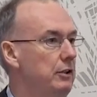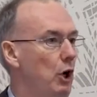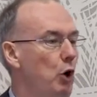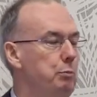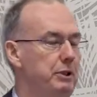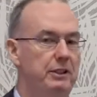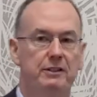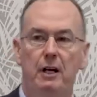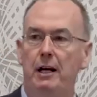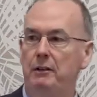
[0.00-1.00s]
The hope and
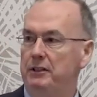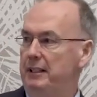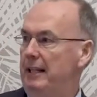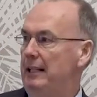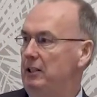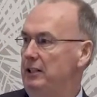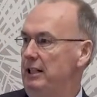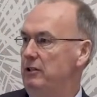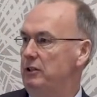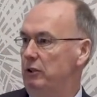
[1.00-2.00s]
desire is that that
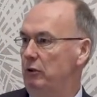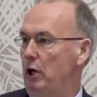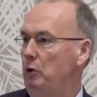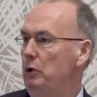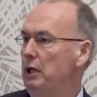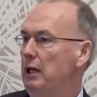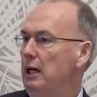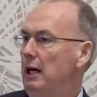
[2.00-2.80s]
continues to grow.